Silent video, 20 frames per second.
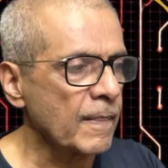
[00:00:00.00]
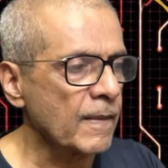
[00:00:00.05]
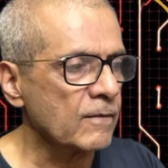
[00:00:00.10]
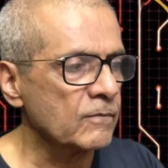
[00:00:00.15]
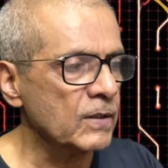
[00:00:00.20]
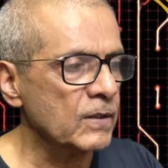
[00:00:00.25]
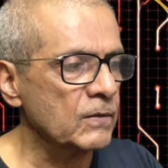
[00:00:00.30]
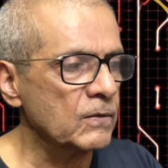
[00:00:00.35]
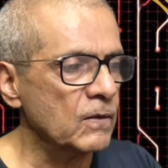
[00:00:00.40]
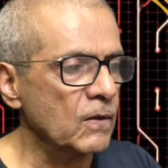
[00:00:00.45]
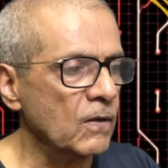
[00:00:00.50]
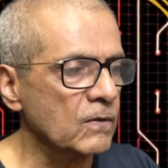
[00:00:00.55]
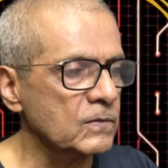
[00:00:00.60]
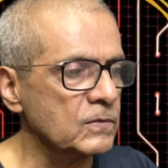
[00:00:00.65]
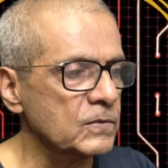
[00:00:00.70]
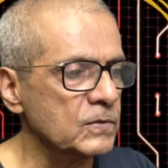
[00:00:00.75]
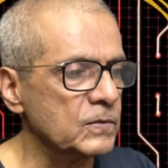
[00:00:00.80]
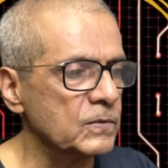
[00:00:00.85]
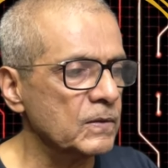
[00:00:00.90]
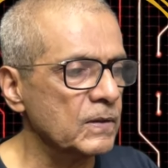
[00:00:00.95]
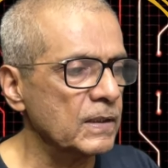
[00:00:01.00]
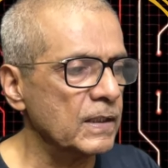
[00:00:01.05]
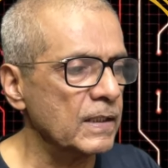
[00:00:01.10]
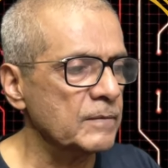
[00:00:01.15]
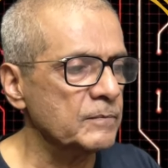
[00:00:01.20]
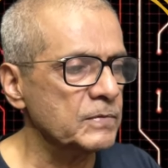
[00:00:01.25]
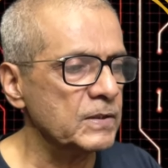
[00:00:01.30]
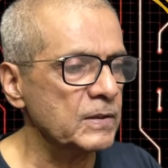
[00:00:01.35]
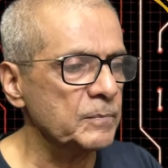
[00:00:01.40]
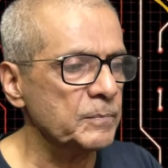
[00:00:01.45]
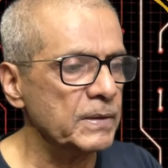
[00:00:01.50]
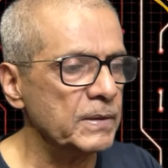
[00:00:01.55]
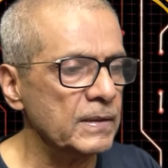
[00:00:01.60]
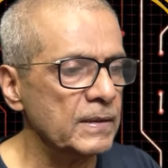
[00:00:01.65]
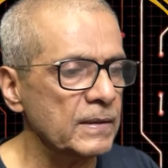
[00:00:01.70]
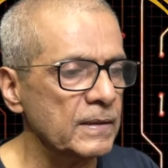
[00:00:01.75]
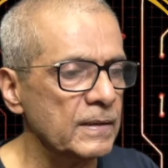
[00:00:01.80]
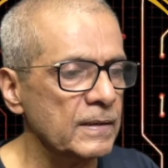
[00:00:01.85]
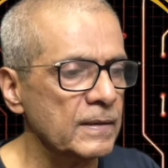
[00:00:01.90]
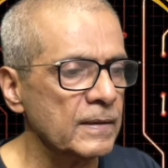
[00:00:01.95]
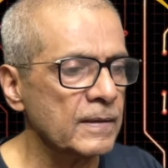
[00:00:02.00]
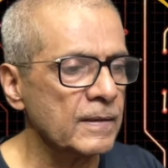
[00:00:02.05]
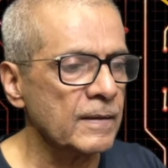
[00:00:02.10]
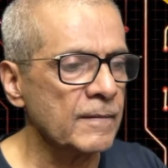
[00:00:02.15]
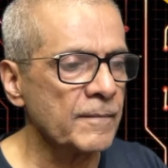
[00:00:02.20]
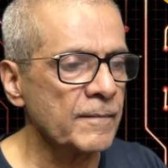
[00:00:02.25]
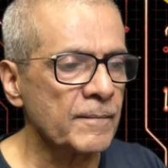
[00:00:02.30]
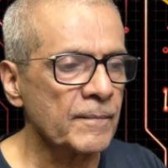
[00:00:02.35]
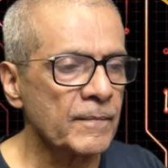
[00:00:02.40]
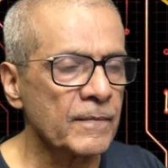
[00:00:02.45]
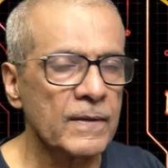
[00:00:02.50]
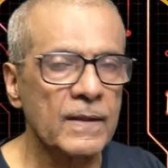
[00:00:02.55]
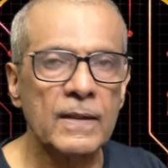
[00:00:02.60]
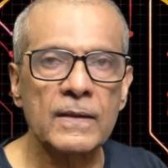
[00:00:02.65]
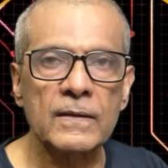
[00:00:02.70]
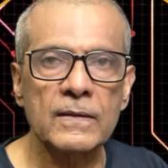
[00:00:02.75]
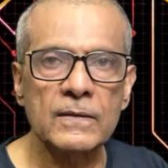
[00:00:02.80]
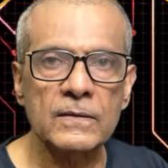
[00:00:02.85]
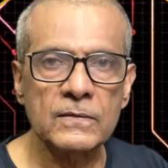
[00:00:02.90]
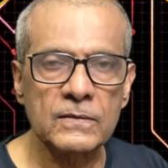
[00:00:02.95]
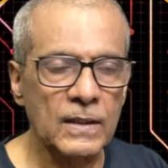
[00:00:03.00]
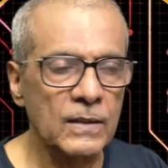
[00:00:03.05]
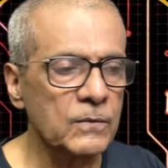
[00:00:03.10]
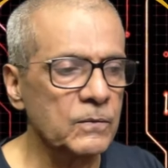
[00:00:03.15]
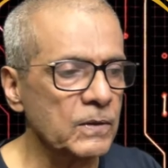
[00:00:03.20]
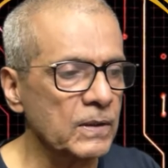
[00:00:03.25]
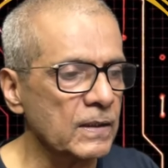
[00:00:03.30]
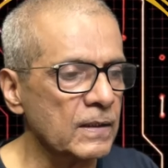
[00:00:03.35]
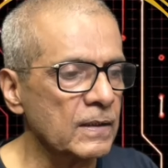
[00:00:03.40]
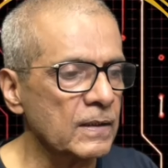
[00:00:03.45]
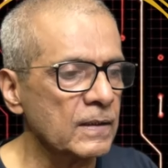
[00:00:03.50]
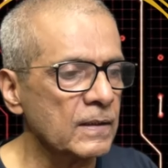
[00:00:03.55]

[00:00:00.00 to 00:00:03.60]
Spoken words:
when you launch your MCP server.